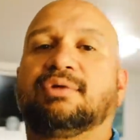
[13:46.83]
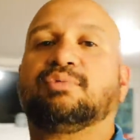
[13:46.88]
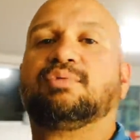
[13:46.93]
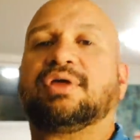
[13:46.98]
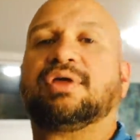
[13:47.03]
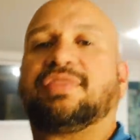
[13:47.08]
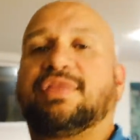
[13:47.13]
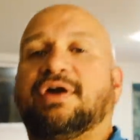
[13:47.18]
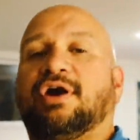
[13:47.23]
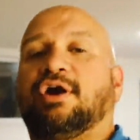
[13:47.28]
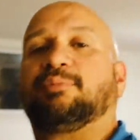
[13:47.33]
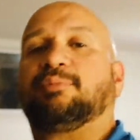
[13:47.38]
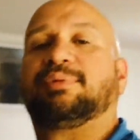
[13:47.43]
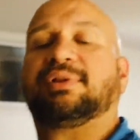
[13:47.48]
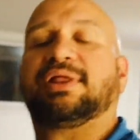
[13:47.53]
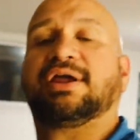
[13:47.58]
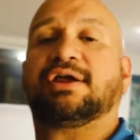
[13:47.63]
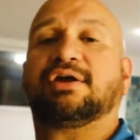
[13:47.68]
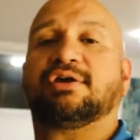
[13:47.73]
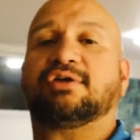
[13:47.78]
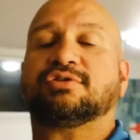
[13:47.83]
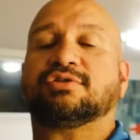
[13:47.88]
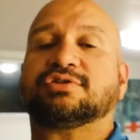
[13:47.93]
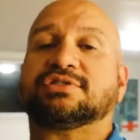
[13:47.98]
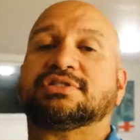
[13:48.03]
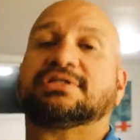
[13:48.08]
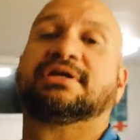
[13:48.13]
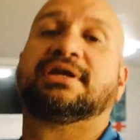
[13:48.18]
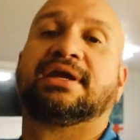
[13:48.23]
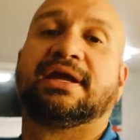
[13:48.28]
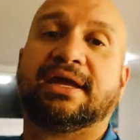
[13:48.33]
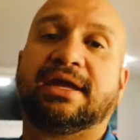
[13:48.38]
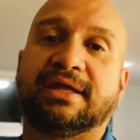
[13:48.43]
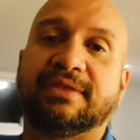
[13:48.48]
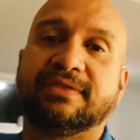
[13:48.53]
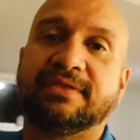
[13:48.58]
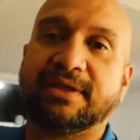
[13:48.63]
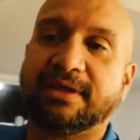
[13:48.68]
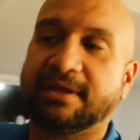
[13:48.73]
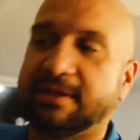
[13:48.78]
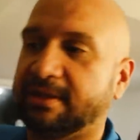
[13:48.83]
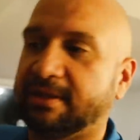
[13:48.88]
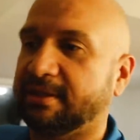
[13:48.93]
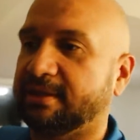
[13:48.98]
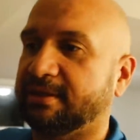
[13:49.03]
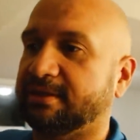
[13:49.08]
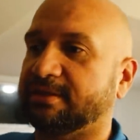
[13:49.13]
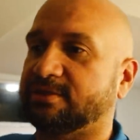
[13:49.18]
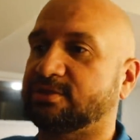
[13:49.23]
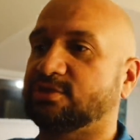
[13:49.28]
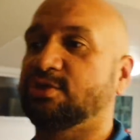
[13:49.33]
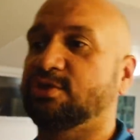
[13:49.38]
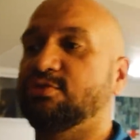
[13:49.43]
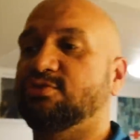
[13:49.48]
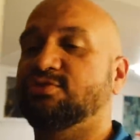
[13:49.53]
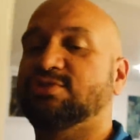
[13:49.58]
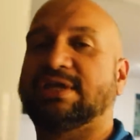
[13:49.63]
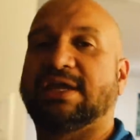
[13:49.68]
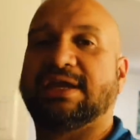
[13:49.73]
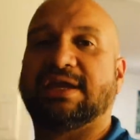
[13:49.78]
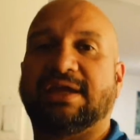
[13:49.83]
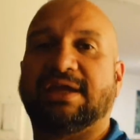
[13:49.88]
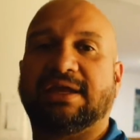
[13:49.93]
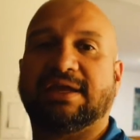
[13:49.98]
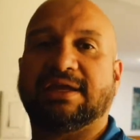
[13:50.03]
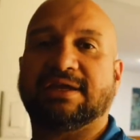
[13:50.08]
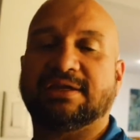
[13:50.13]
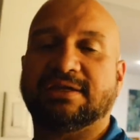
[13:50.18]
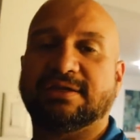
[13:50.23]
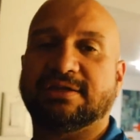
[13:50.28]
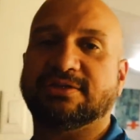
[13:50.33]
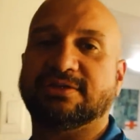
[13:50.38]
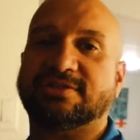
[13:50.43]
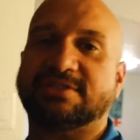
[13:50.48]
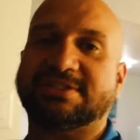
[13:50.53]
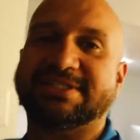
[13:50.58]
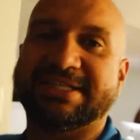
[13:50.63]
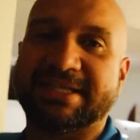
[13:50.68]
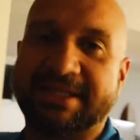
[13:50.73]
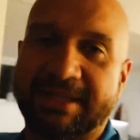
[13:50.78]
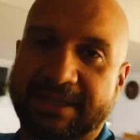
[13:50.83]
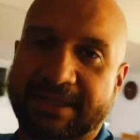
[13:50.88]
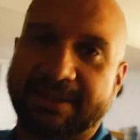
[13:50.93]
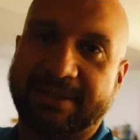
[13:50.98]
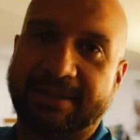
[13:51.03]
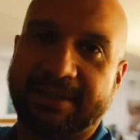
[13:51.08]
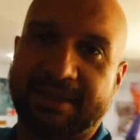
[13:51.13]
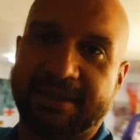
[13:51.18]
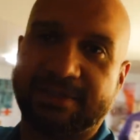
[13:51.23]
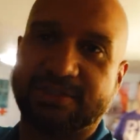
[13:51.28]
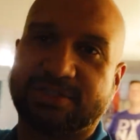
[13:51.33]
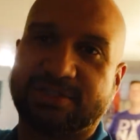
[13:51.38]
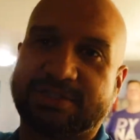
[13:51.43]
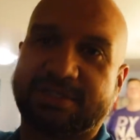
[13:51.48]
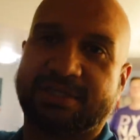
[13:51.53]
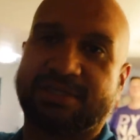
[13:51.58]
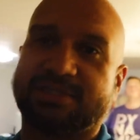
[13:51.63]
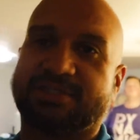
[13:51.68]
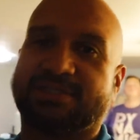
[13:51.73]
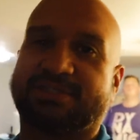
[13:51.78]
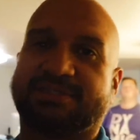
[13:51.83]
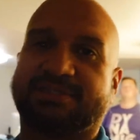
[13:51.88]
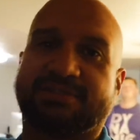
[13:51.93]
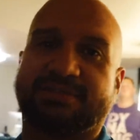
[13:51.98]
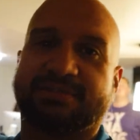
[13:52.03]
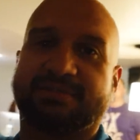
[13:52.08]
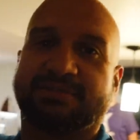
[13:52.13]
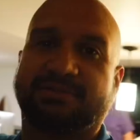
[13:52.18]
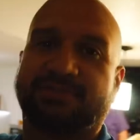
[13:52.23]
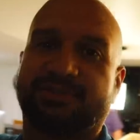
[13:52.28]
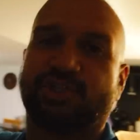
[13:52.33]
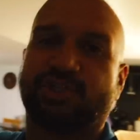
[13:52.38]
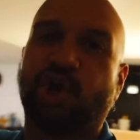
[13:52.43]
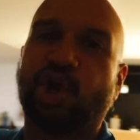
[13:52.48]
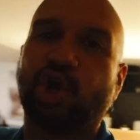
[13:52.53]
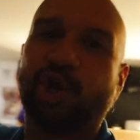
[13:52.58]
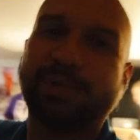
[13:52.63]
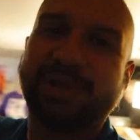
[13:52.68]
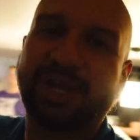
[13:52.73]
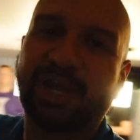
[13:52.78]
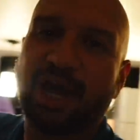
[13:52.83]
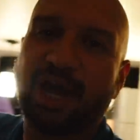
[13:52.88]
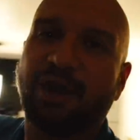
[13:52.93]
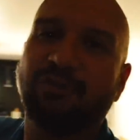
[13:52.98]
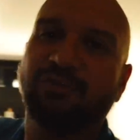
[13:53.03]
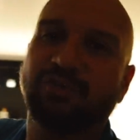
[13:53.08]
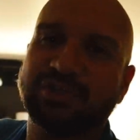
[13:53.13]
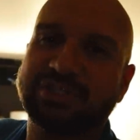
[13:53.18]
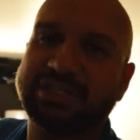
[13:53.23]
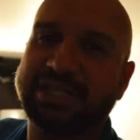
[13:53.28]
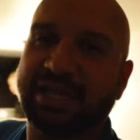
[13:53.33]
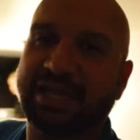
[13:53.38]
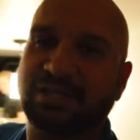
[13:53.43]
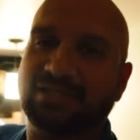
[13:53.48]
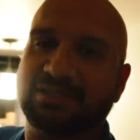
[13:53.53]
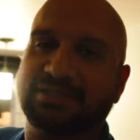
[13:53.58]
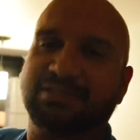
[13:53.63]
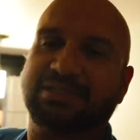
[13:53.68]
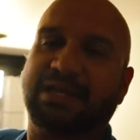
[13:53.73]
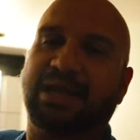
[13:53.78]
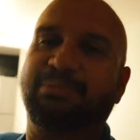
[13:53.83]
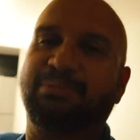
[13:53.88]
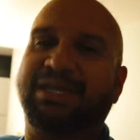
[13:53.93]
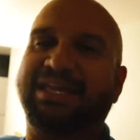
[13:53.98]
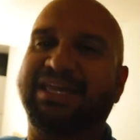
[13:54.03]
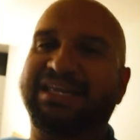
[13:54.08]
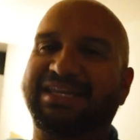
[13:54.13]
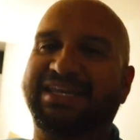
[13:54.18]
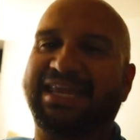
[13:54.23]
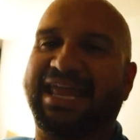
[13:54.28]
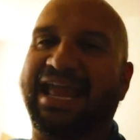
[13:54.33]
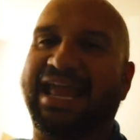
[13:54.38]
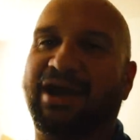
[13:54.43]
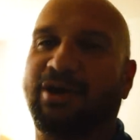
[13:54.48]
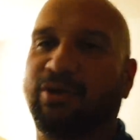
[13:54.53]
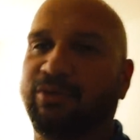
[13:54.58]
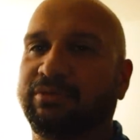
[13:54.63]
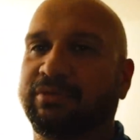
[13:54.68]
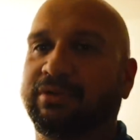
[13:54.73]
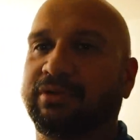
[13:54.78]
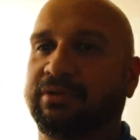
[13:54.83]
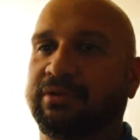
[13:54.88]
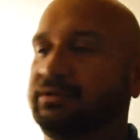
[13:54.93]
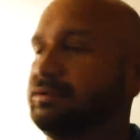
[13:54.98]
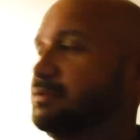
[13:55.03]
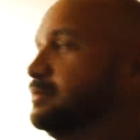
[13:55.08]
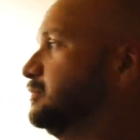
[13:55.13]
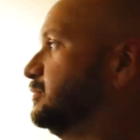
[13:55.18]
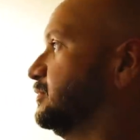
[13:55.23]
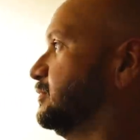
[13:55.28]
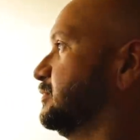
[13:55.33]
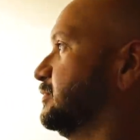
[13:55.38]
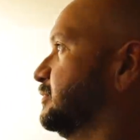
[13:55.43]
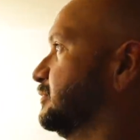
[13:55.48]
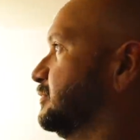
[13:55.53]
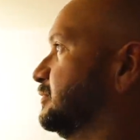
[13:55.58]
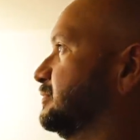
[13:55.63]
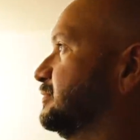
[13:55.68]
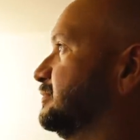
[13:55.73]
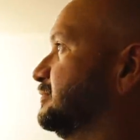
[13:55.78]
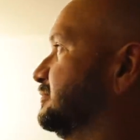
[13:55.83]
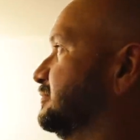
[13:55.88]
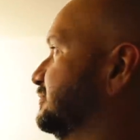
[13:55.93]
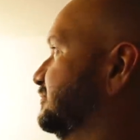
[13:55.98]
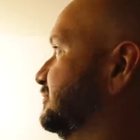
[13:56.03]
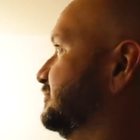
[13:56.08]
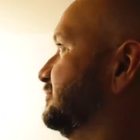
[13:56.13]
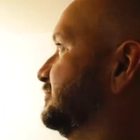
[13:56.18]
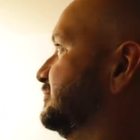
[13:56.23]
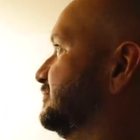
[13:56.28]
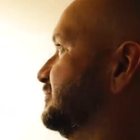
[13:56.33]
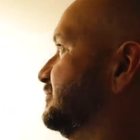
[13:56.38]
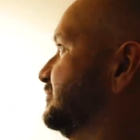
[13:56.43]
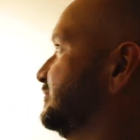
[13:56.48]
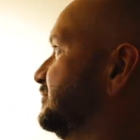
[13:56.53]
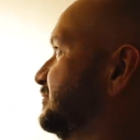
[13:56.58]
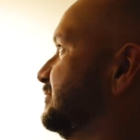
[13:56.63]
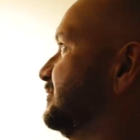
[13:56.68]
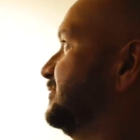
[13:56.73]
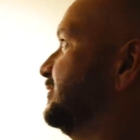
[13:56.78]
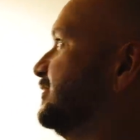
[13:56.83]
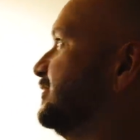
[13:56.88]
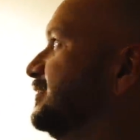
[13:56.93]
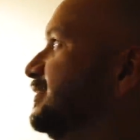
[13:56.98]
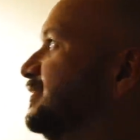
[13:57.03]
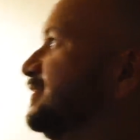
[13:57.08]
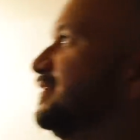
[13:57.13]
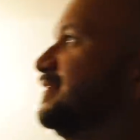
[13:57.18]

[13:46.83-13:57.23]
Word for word: with our players, and then Tuesday is is is tournament covers day. Time to get down. That's what we're looking forward to